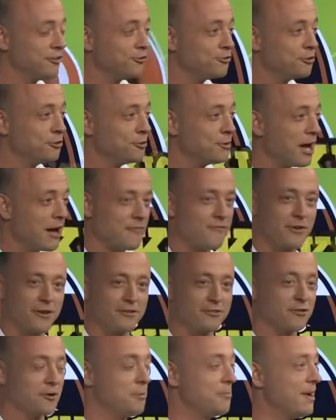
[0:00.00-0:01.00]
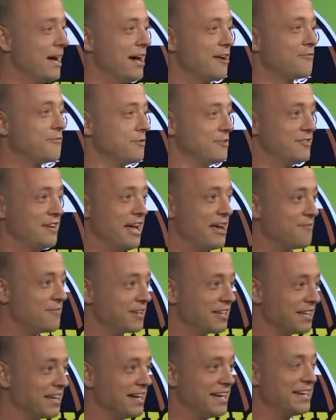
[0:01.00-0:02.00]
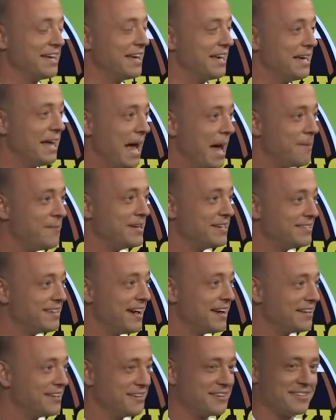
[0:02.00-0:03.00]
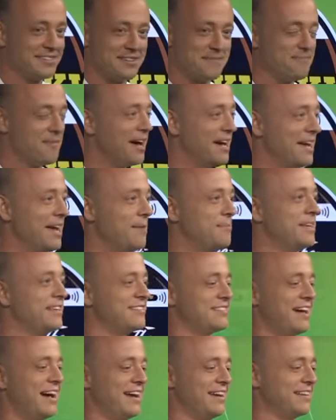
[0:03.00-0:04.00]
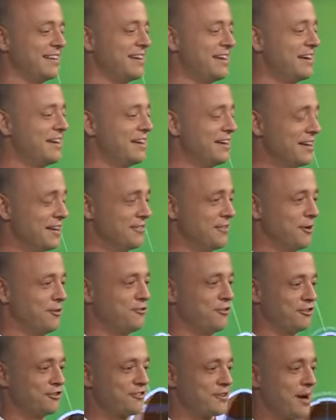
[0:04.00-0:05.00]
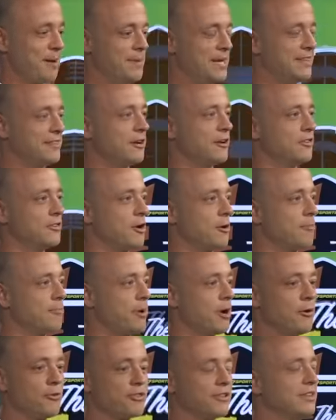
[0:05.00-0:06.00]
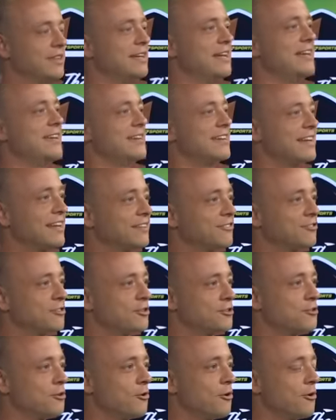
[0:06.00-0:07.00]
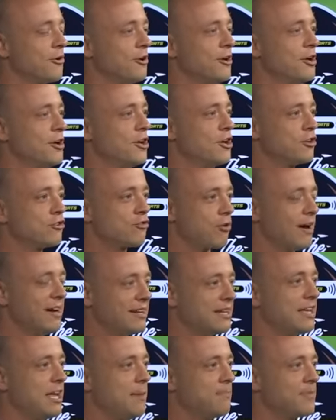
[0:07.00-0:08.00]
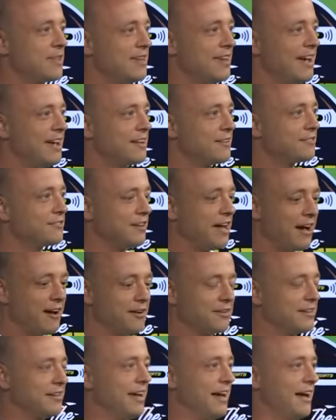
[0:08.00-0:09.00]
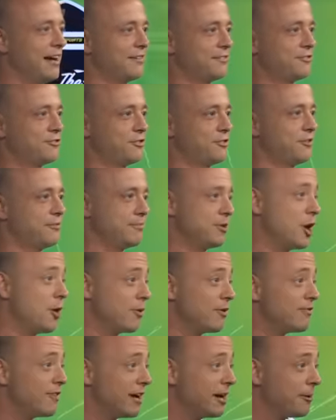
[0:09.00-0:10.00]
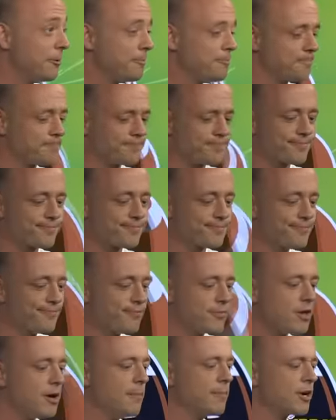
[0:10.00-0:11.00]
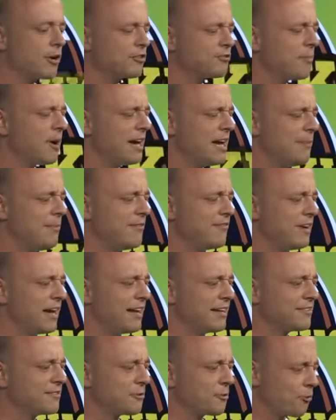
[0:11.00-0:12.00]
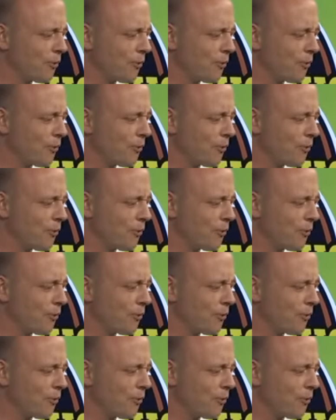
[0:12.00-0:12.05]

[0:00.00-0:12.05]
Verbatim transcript: ensued. I felt so bad for David Lake and Gabby down there at the Miami site. They're just, I mean, they're, they're both leaned against the door trying to keep the natives out uh, to no avail, because Miami fans